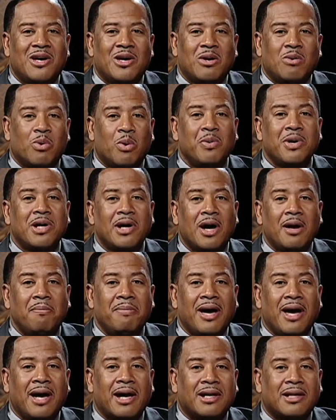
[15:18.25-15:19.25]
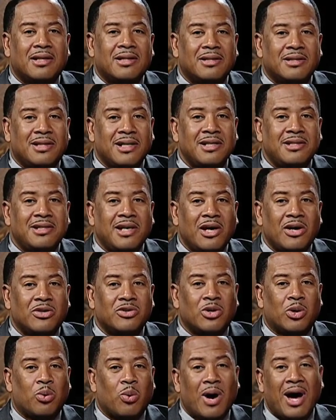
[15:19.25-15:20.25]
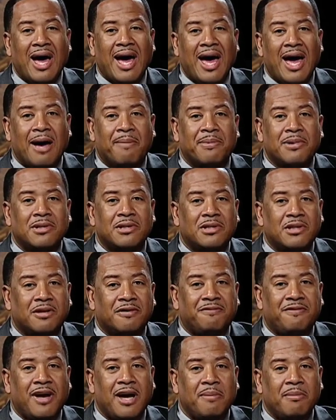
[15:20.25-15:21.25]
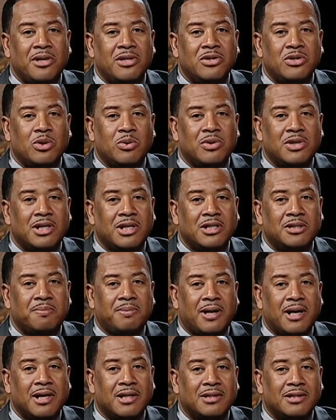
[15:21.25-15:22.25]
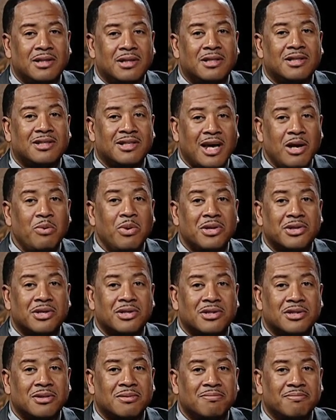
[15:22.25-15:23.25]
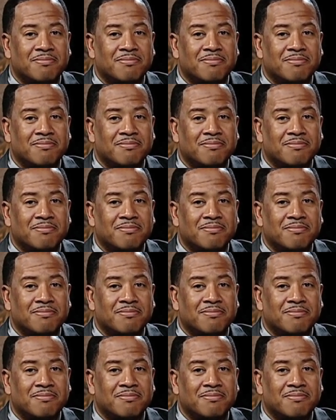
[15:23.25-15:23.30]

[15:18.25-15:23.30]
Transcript: When we come back, details on what happened to the families who were displaced. Stay with us.